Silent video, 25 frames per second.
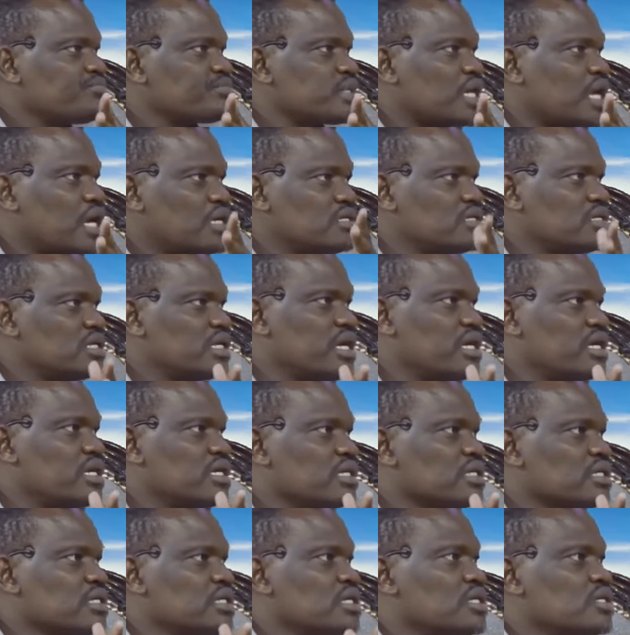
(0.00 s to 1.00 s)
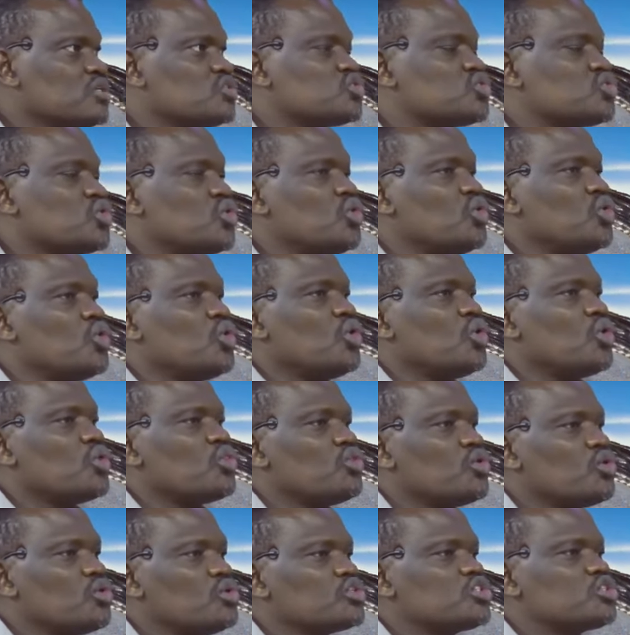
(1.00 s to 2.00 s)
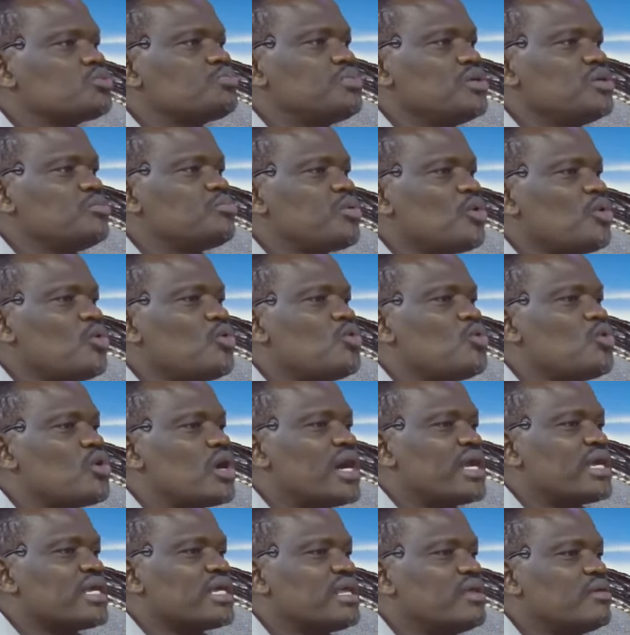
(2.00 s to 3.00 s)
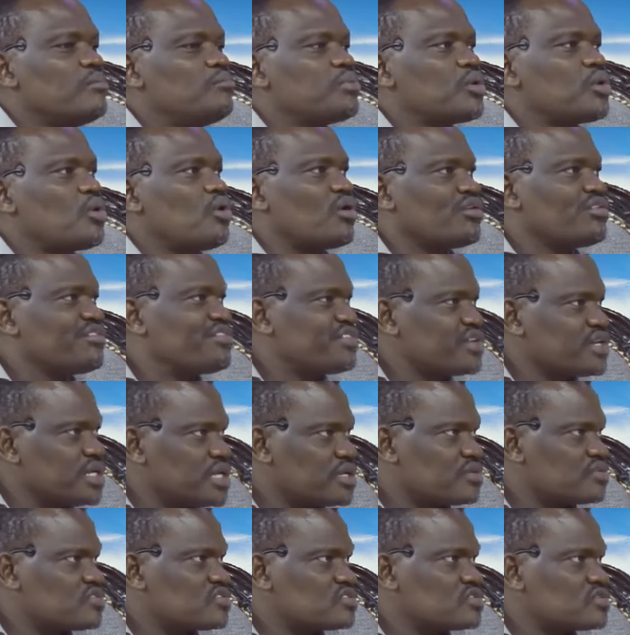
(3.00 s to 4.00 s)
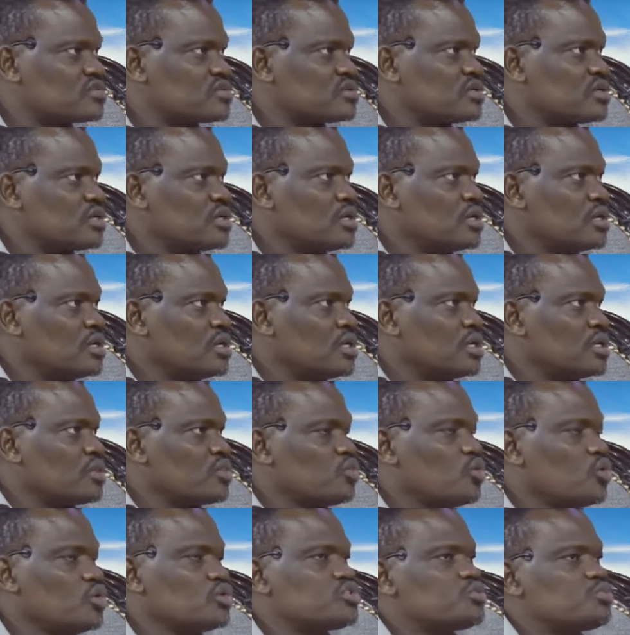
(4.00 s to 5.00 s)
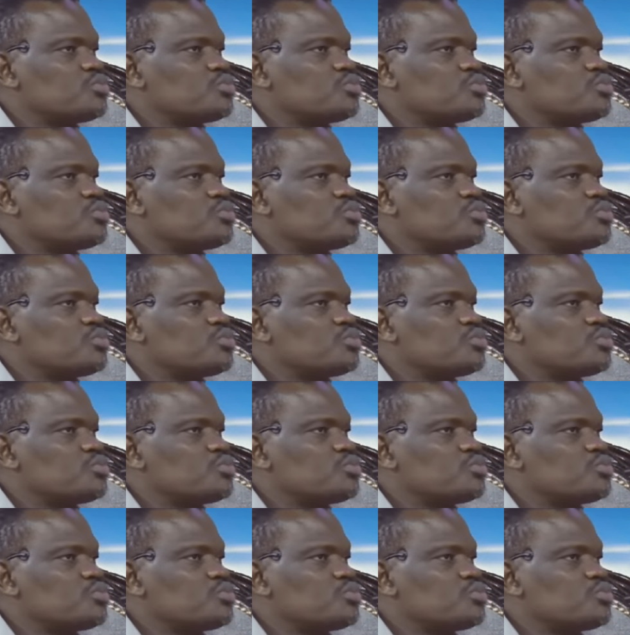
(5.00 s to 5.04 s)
Are you getting? So those people who can keep confidence, those